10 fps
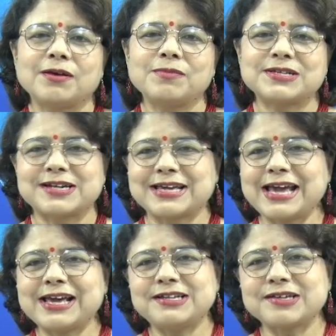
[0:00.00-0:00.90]
Mr.
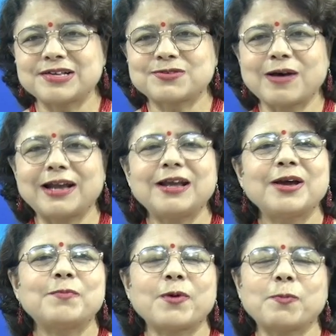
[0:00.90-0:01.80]
K.K. Jaiswal
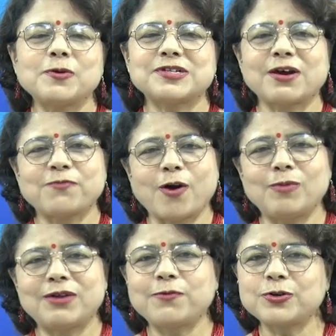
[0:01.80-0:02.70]
proposed a
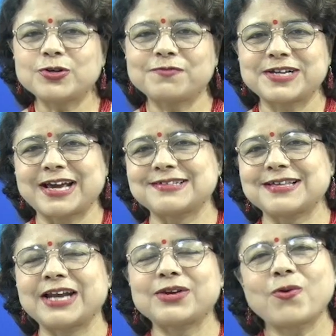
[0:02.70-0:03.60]
formal vote of thanks
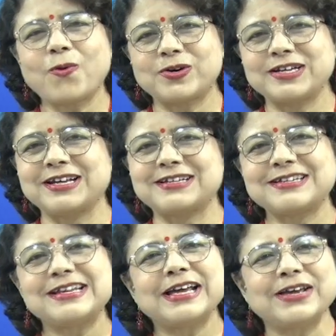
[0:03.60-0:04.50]
and
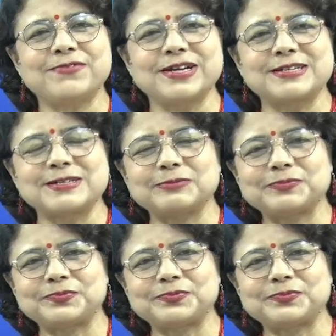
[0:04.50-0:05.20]
coordinated the event.